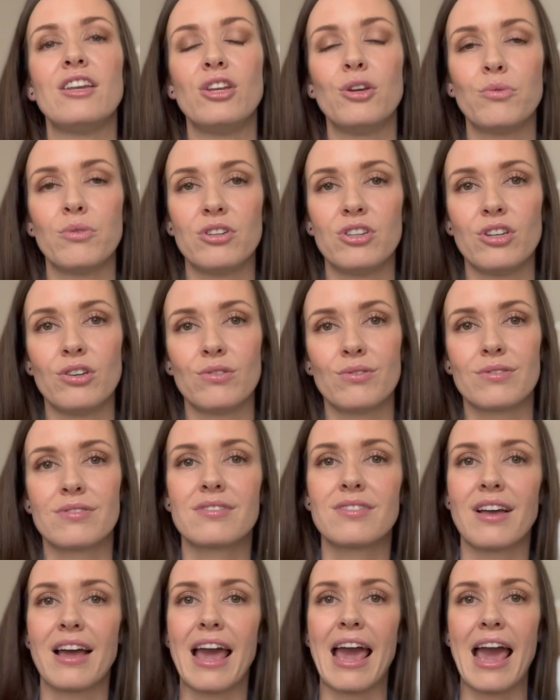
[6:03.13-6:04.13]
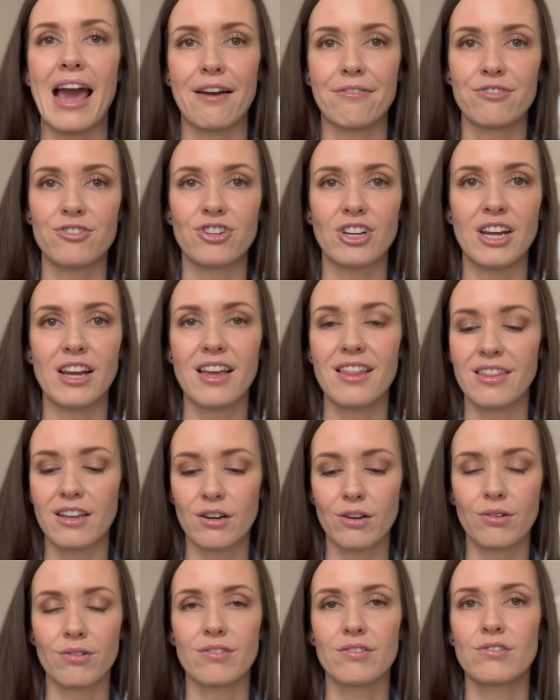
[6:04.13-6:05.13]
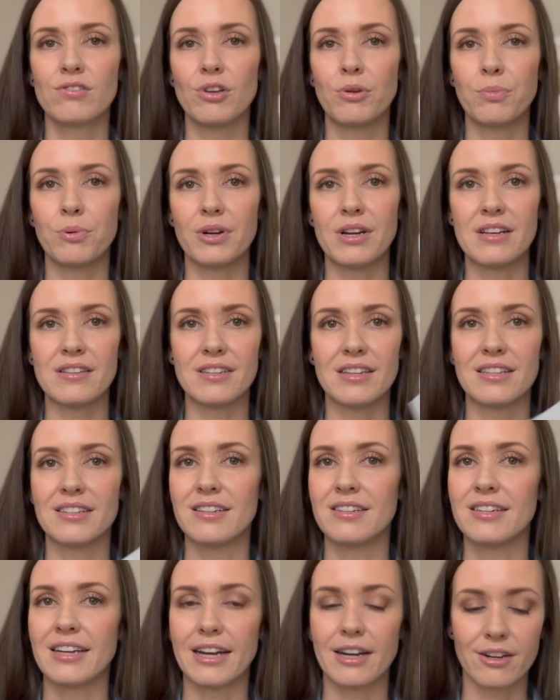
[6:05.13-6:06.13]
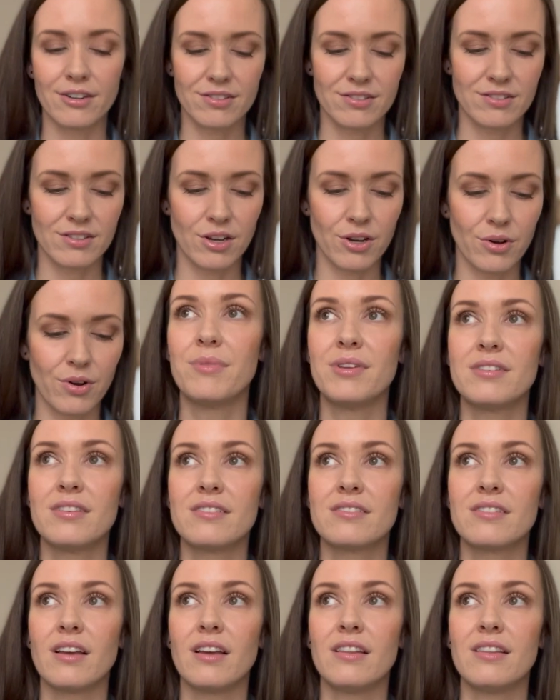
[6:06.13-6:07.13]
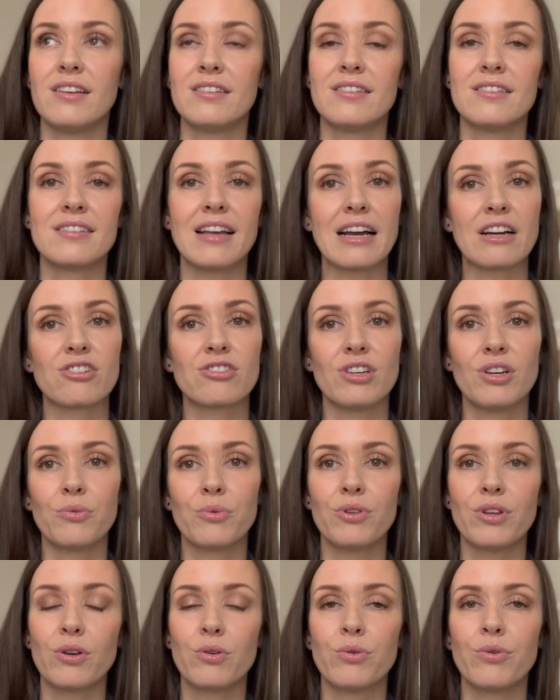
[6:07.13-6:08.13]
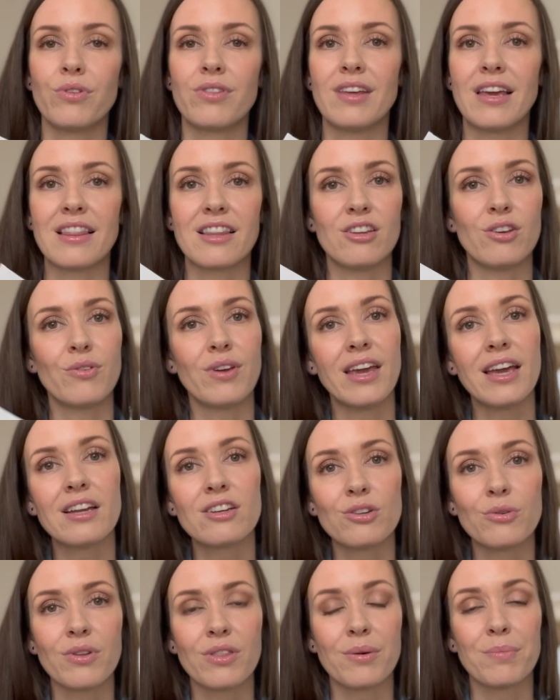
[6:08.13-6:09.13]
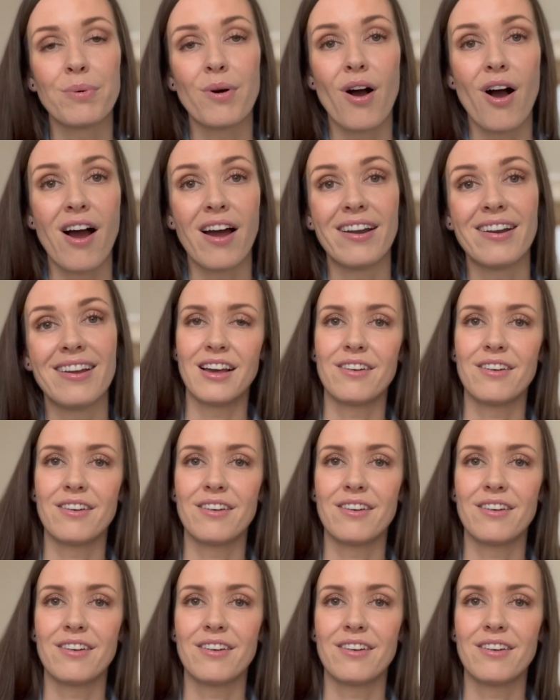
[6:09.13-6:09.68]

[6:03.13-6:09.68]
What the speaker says: you would use a half sheet, and they're super easy to tear. So this is actually a really cool thing that you can't do with a pod.